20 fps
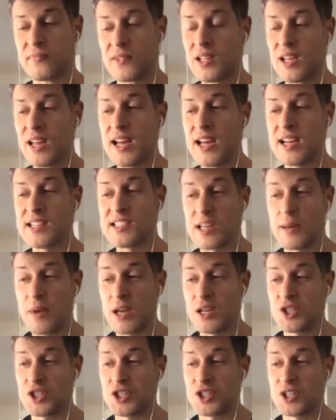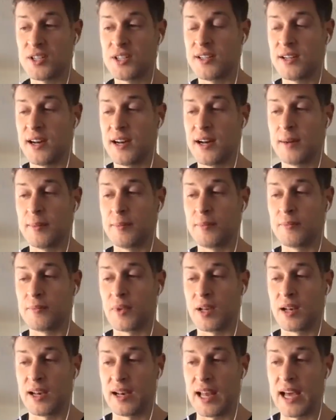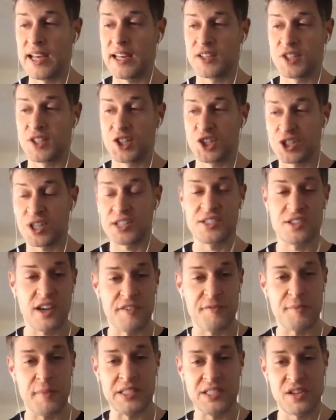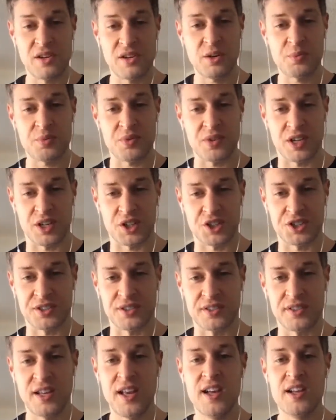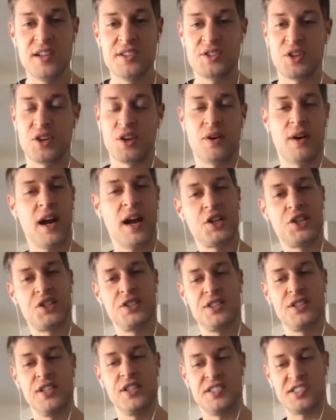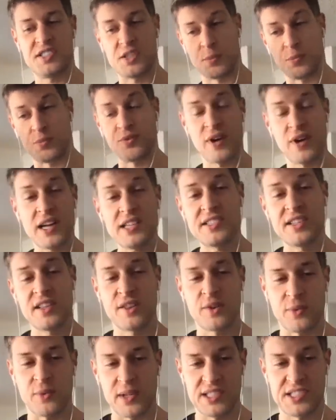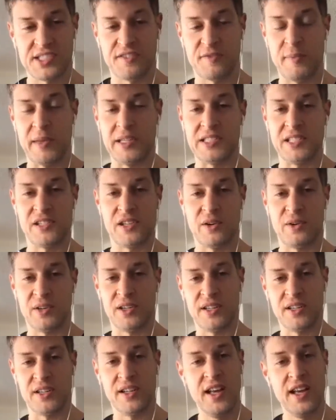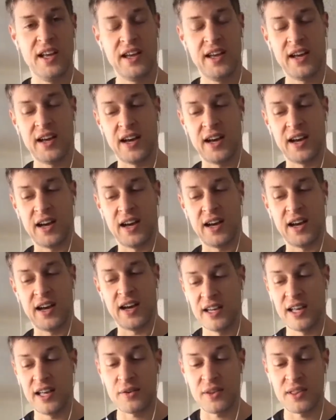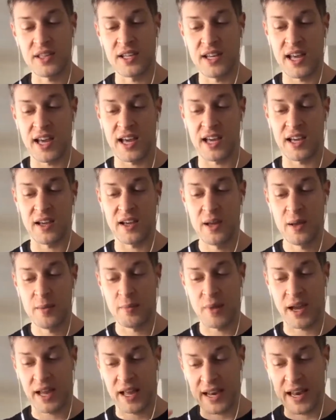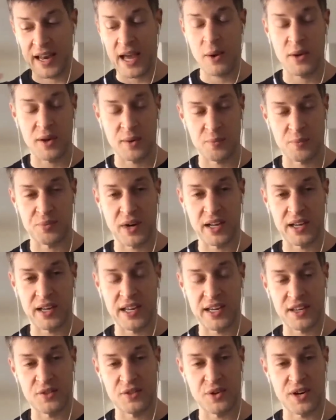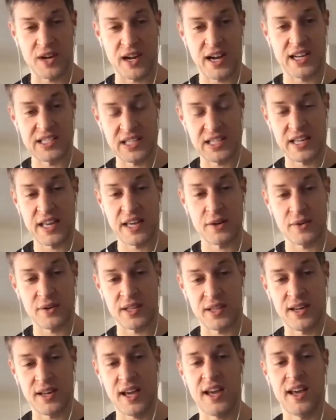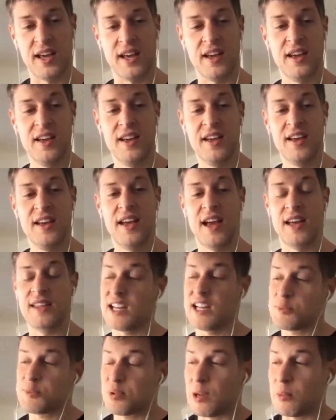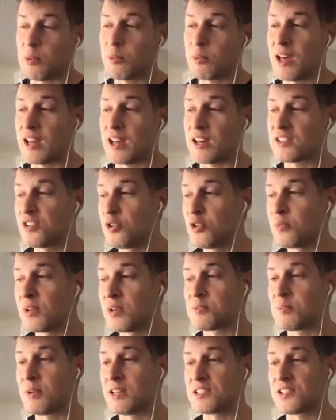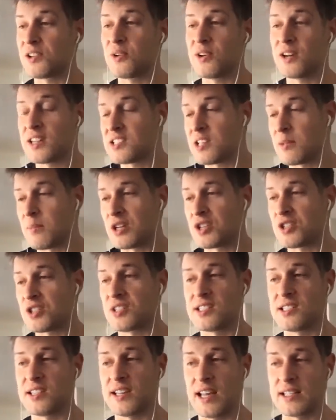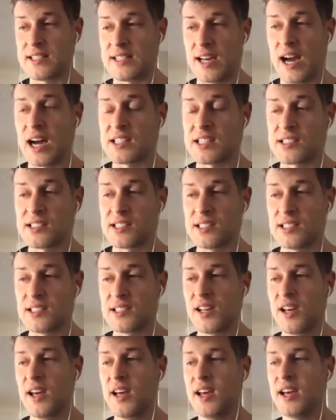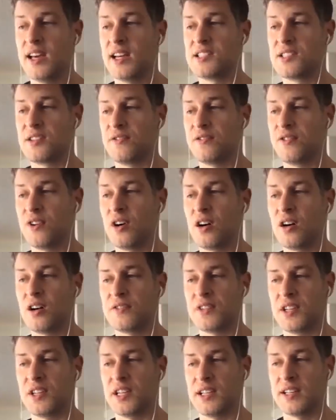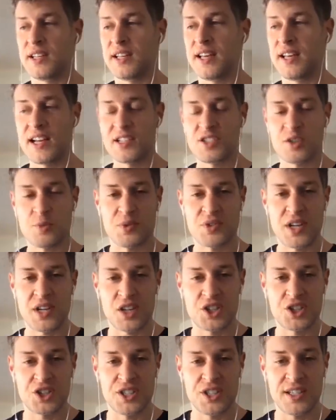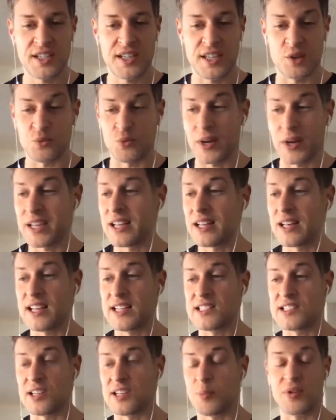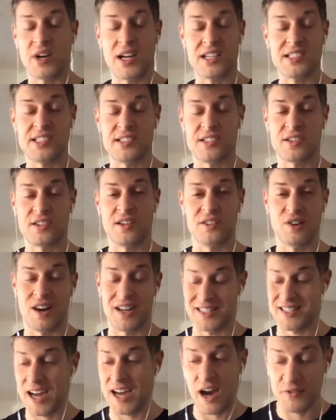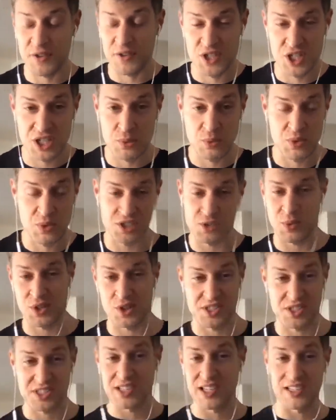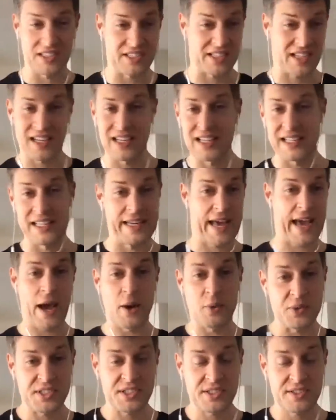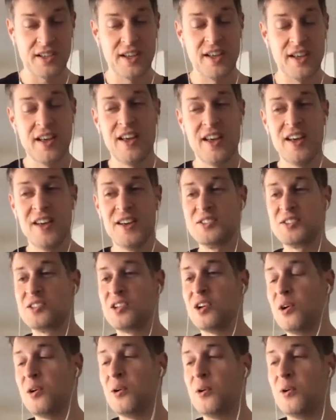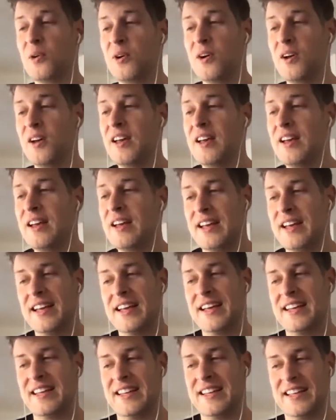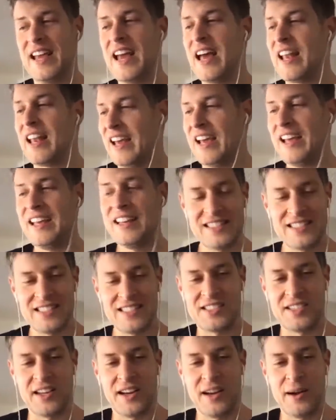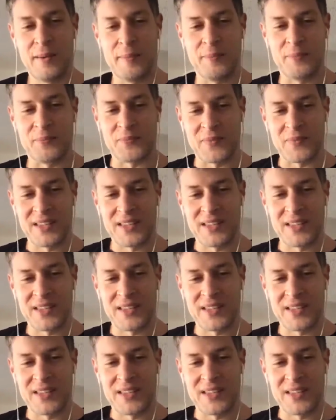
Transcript: as I mentioned, um, light shuts off melatonin production. So you're actually suppressing the release of melatonin uh, later in the day, by allowing bright light into your eyes later in the day. And that's problematic too because melatonin, as I mentioned, is an antioxidant. It's involved in cancer protection. It regulates a process called autophagy, which is when your cells clean house. So, yeah, light is um,